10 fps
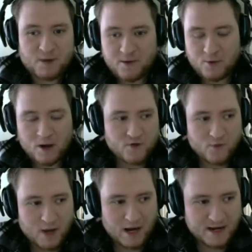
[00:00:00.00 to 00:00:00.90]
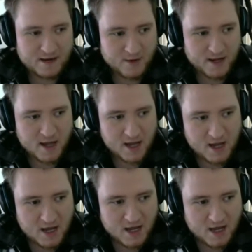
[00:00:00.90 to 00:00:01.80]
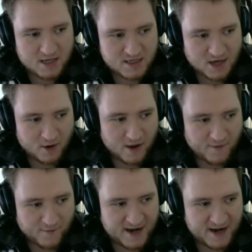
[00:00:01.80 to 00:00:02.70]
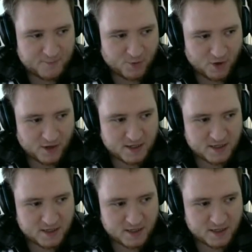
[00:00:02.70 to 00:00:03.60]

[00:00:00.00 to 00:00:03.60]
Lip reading: Wyvern well anyway. So if at any point you